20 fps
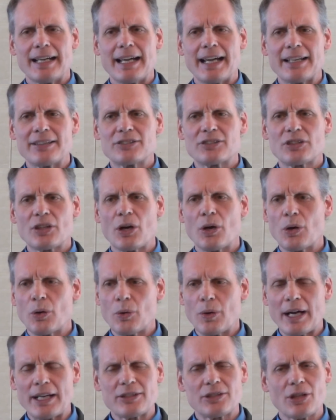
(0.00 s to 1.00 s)
And
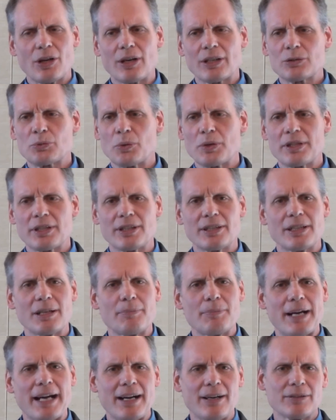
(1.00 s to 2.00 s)
so I talked with her
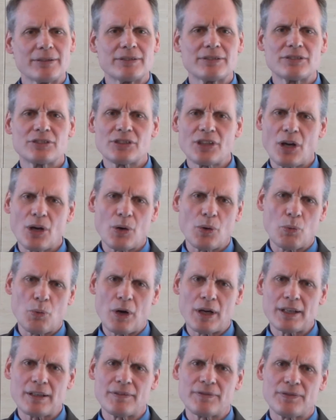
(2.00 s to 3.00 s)
about, so
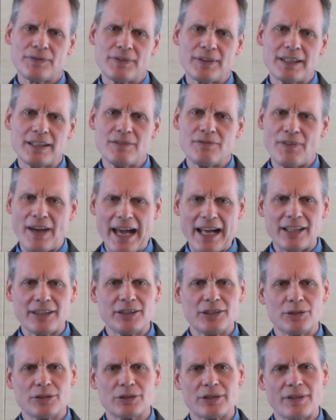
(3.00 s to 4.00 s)
one of the
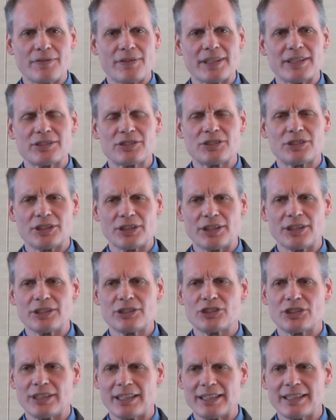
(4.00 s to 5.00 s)
values of this
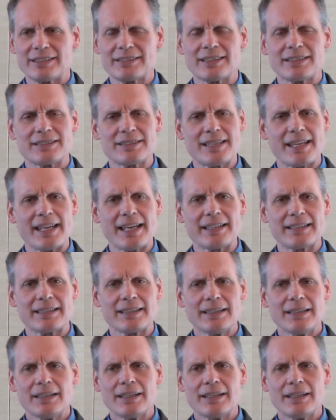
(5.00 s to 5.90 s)
church is that